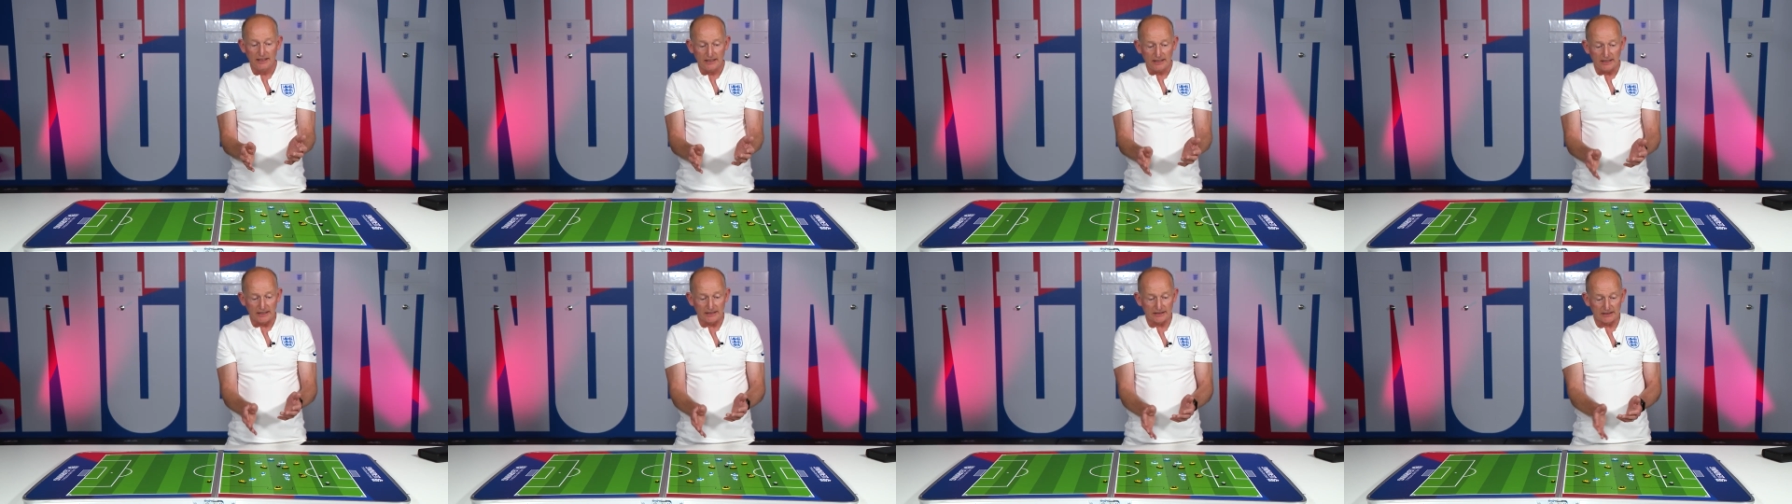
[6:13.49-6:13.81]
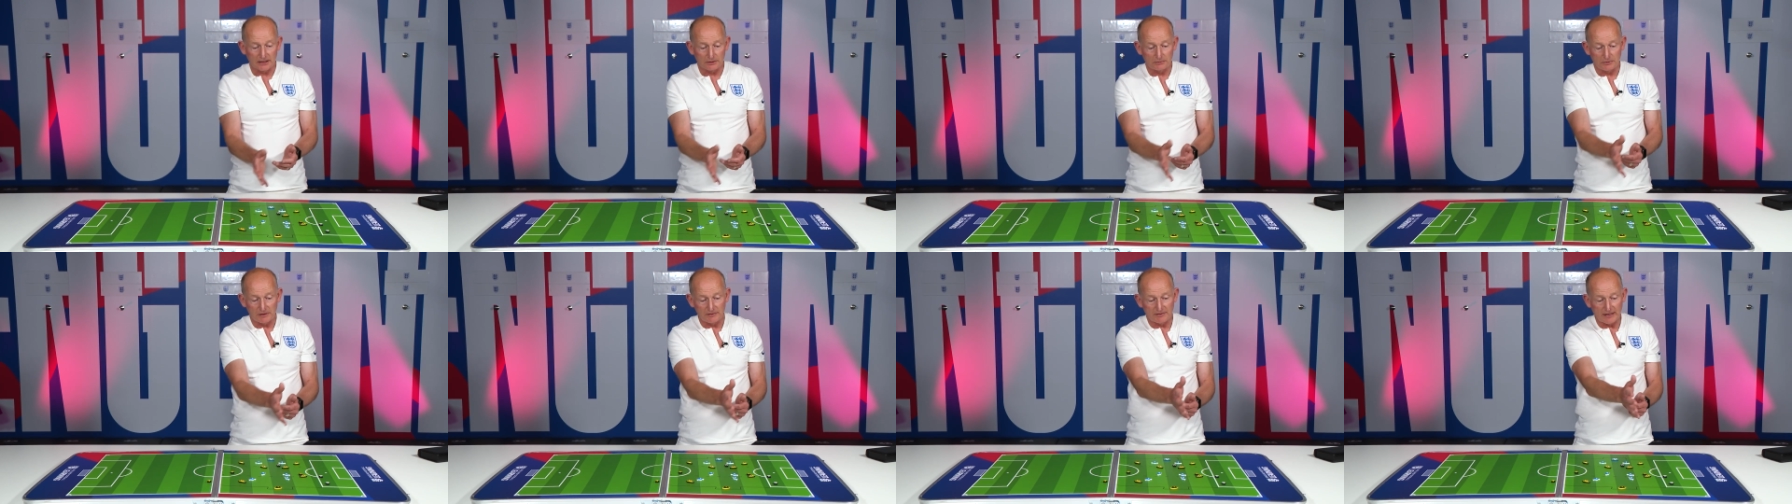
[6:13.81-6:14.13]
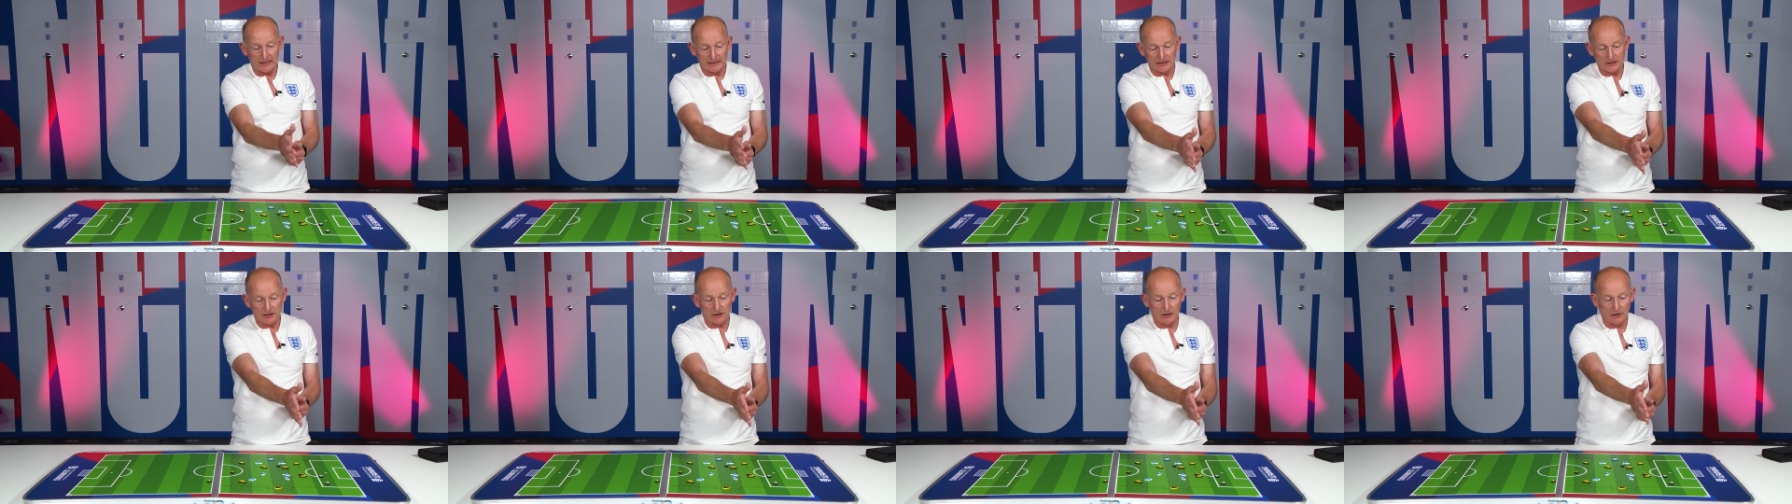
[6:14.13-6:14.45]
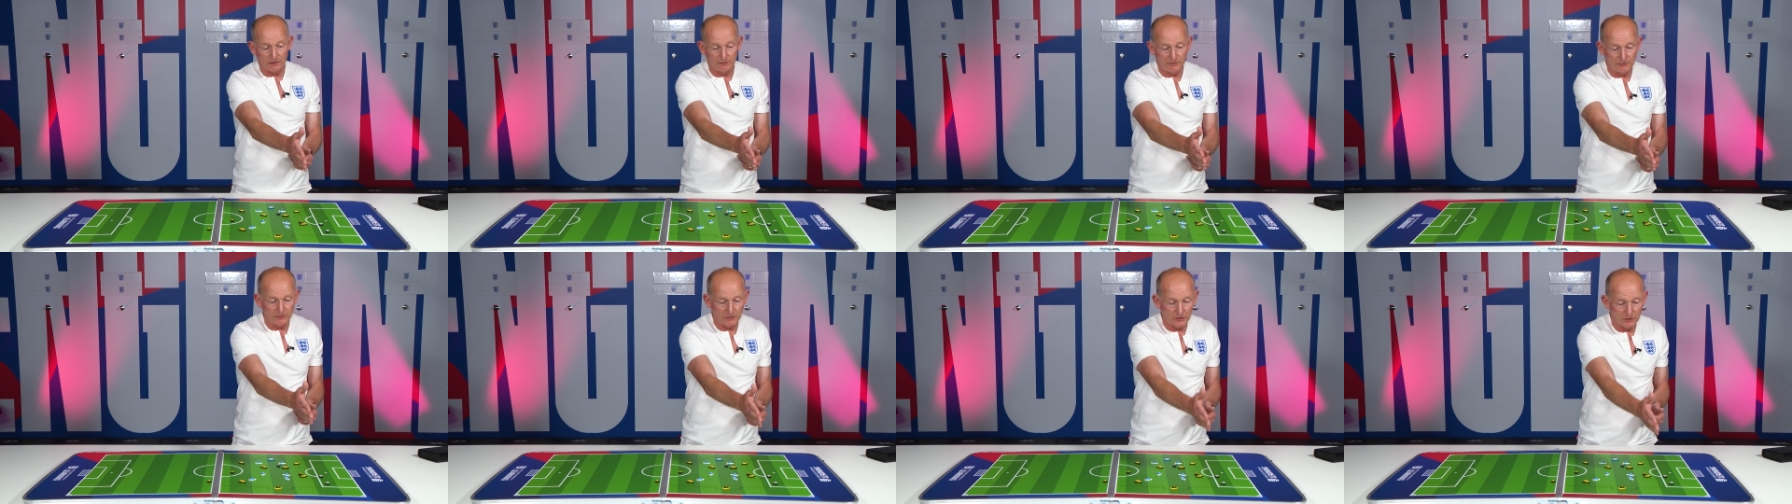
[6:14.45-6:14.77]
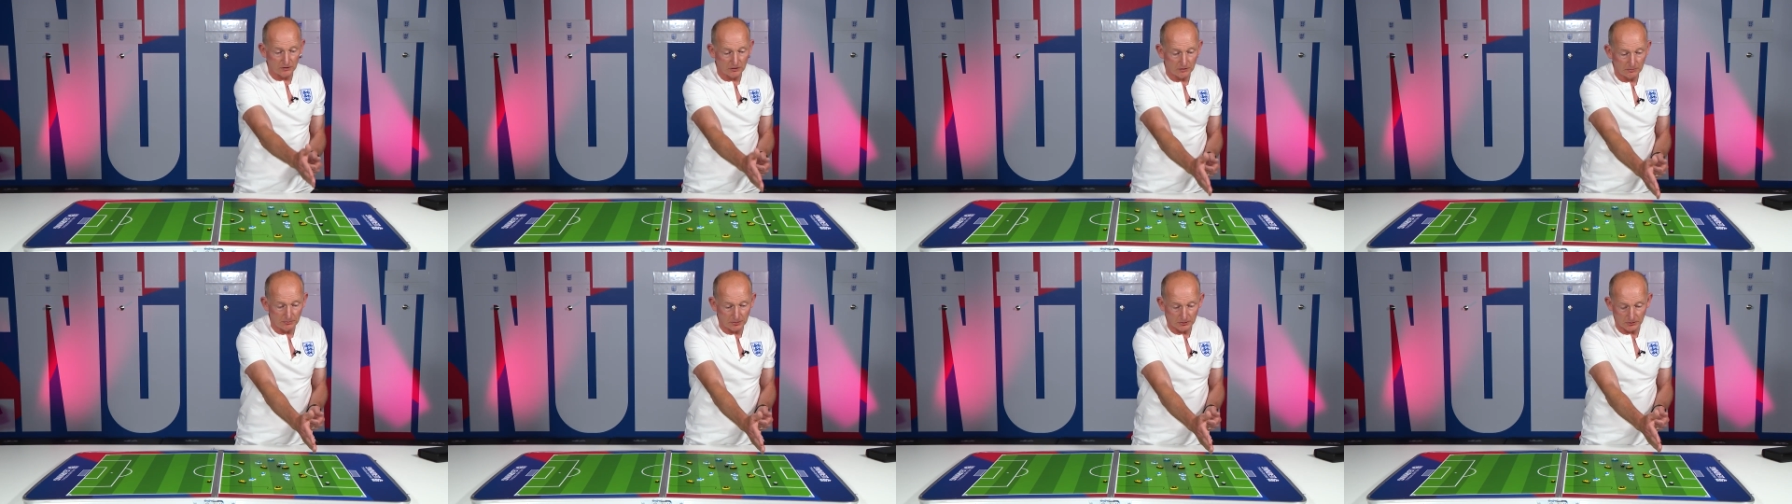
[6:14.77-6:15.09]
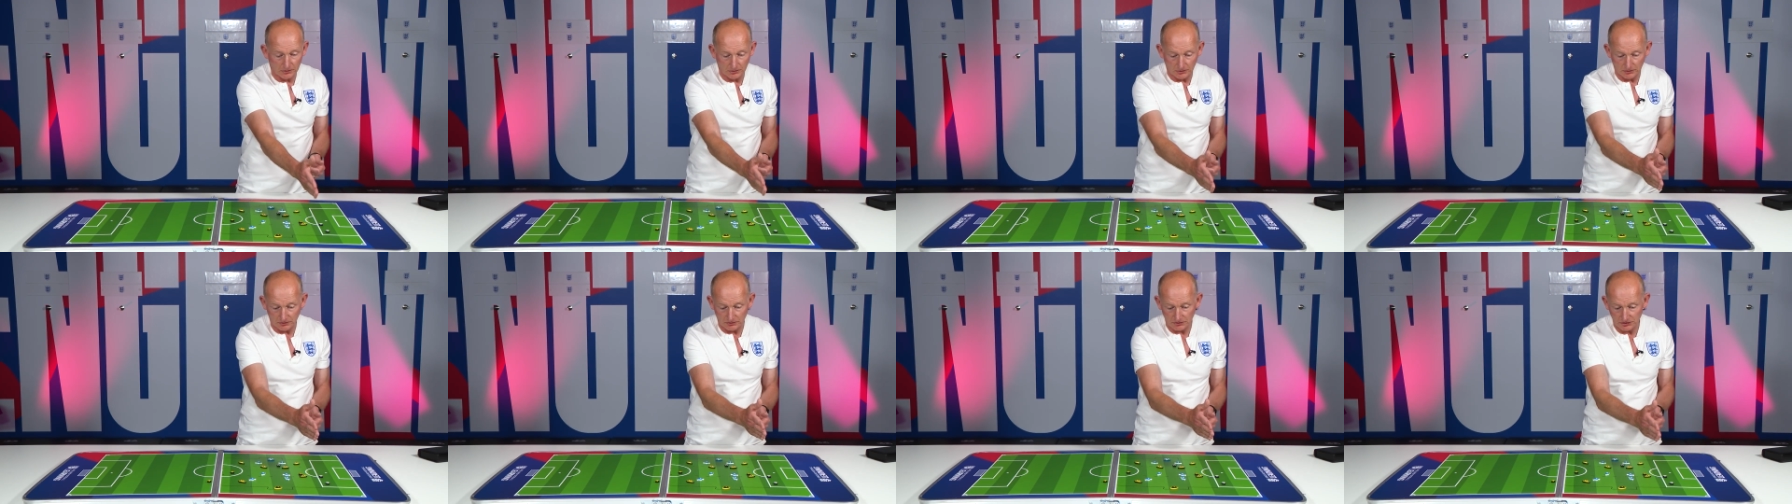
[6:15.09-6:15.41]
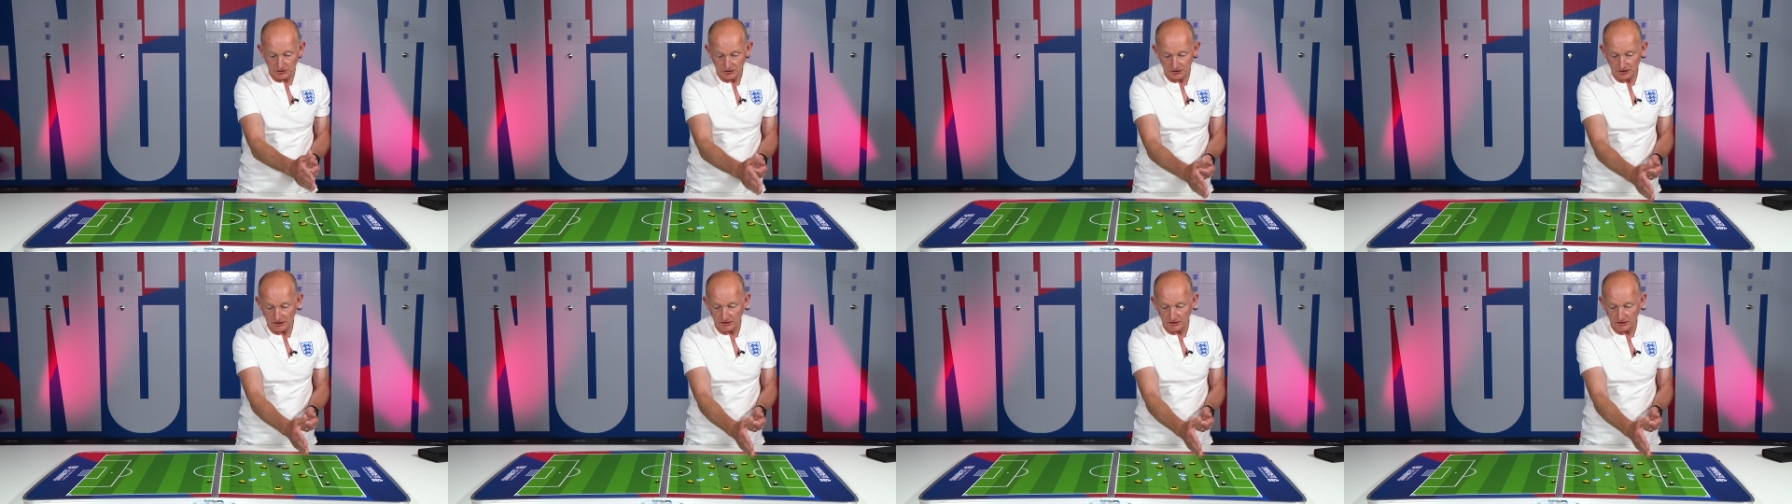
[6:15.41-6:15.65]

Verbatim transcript: is that we've actually got four balls